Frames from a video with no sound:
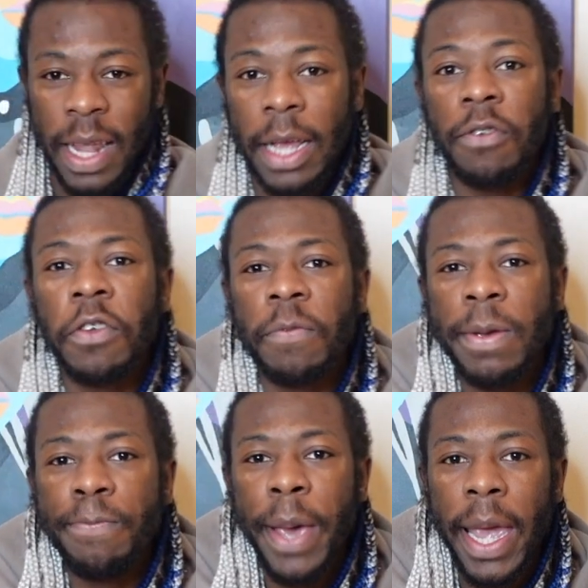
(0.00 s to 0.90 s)
that? You're just
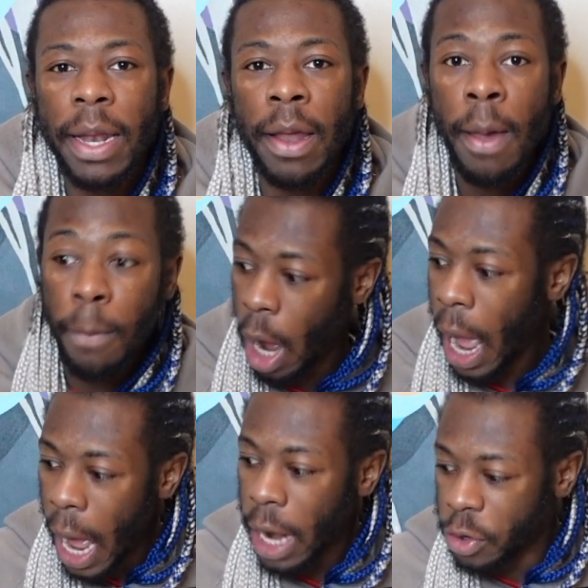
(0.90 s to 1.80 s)
being paid. But
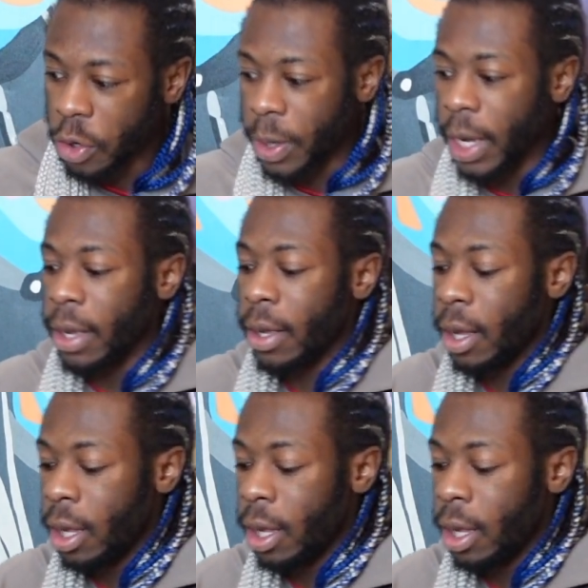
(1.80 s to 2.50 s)
I do it.